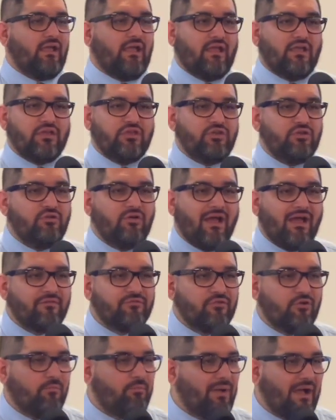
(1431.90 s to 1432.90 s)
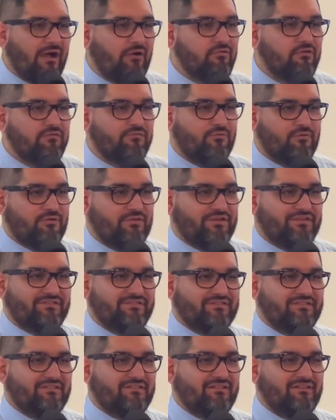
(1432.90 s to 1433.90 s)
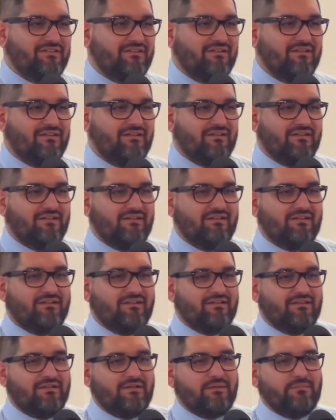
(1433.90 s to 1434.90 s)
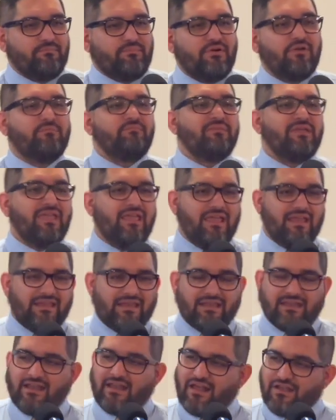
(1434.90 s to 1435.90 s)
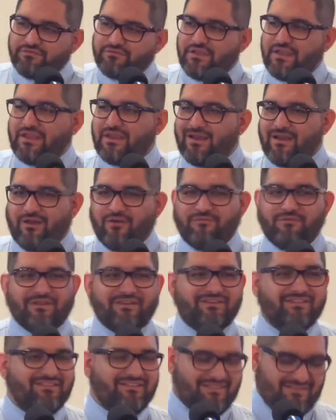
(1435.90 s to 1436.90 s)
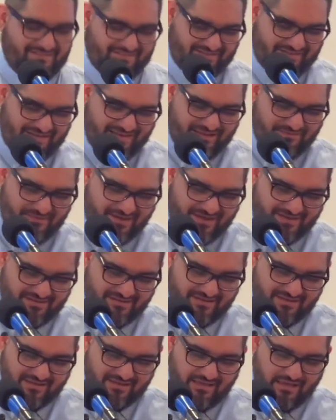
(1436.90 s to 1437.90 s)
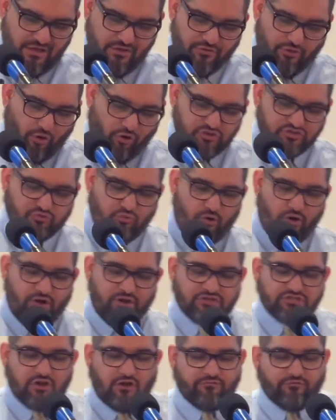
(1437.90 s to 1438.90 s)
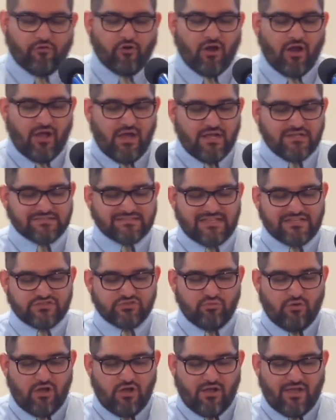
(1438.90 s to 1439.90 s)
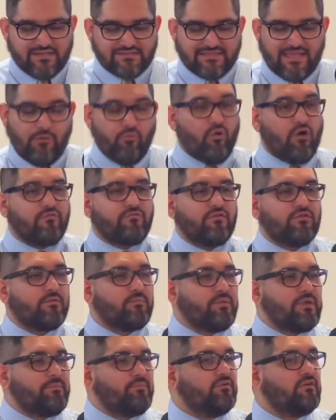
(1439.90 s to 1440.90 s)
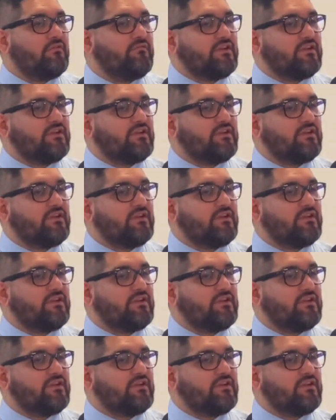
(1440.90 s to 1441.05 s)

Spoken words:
you don't have no power for this. Put me in it and I'll take care of it. Amen. Those words are for us as well as they were for the people of